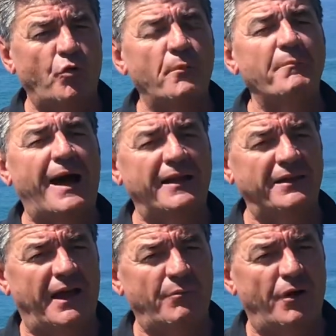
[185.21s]
on
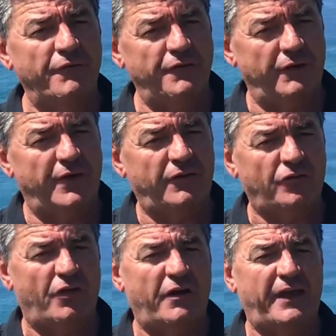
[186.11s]
Monday by a very
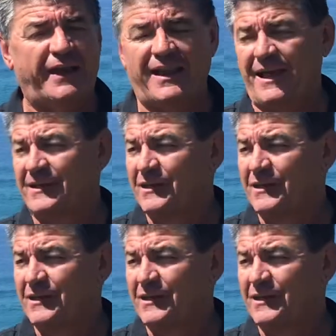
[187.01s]
excited angler